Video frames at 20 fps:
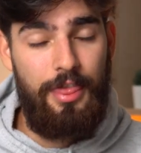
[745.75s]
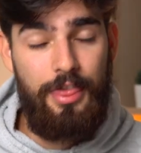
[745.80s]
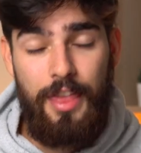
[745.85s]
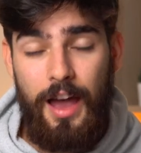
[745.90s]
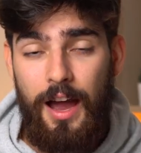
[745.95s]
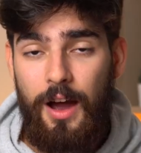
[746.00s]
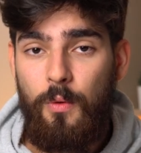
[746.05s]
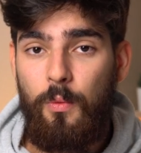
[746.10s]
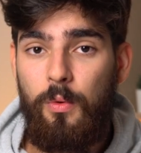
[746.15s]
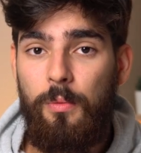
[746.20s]

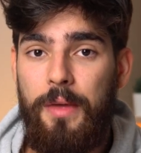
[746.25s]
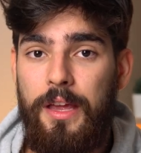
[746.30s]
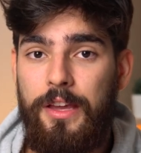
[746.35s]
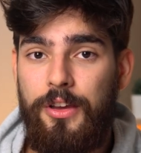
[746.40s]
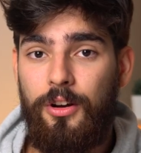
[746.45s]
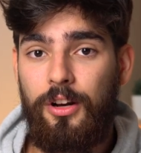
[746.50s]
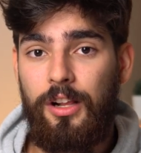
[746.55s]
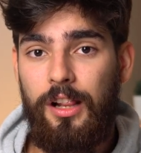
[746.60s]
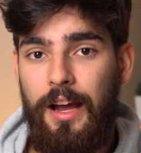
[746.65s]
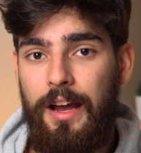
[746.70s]
that will make
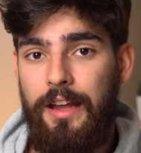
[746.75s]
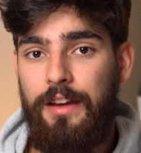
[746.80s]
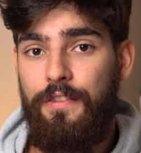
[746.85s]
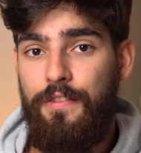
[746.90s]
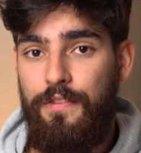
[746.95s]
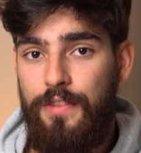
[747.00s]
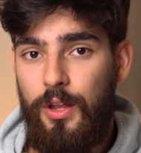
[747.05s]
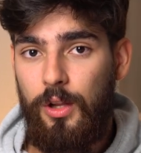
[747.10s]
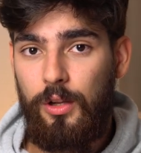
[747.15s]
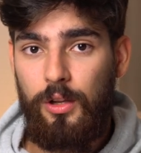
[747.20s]
your client
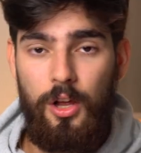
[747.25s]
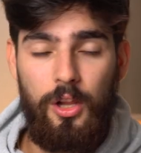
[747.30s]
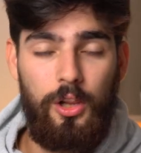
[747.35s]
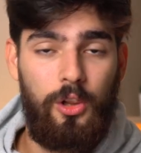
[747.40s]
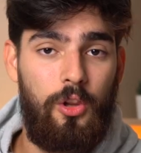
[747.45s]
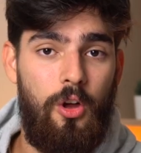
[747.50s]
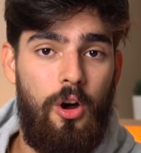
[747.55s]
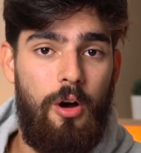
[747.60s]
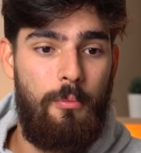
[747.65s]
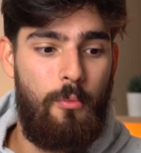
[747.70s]
feel a
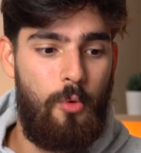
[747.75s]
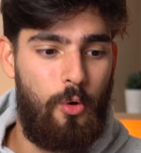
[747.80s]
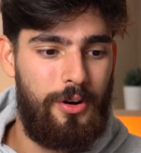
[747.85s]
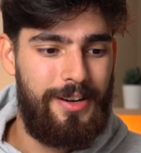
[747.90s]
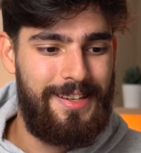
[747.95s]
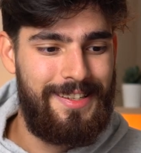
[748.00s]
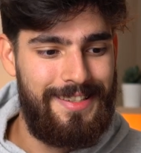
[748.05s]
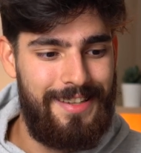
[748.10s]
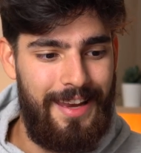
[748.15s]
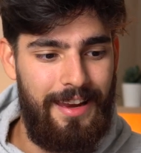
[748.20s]
lot more
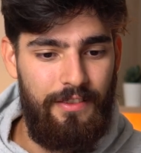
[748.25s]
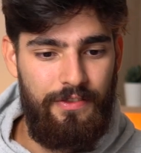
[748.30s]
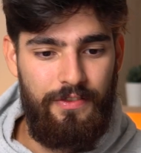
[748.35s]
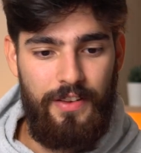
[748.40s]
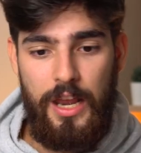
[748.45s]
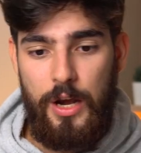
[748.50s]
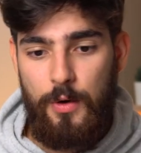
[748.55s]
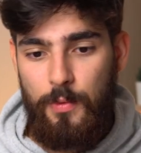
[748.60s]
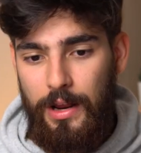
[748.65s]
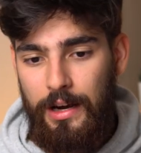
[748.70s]
safe
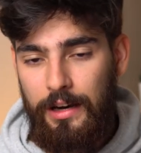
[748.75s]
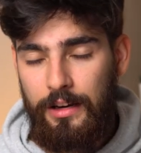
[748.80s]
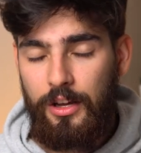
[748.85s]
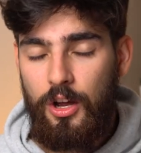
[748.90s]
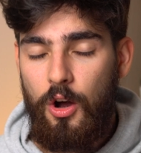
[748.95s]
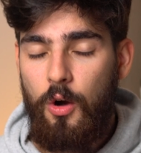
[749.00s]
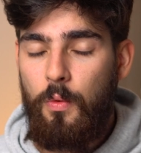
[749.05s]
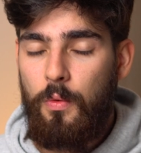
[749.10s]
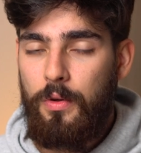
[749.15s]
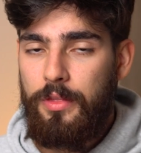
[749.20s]
and ready to
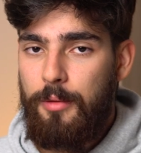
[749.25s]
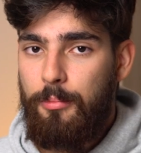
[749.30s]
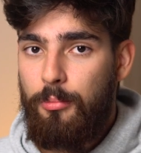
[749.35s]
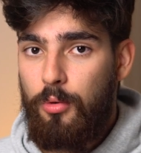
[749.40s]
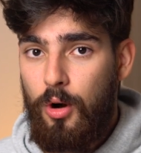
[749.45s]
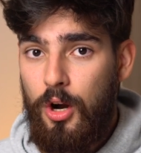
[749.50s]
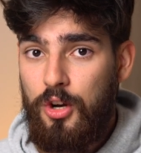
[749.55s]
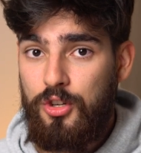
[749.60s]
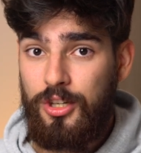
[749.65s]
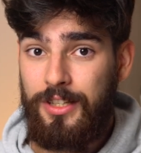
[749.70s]
go with a
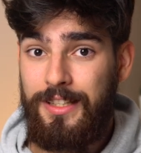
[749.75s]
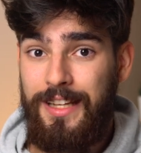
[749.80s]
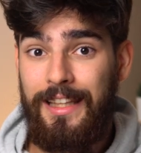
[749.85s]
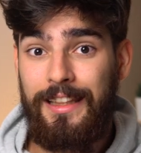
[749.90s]
project,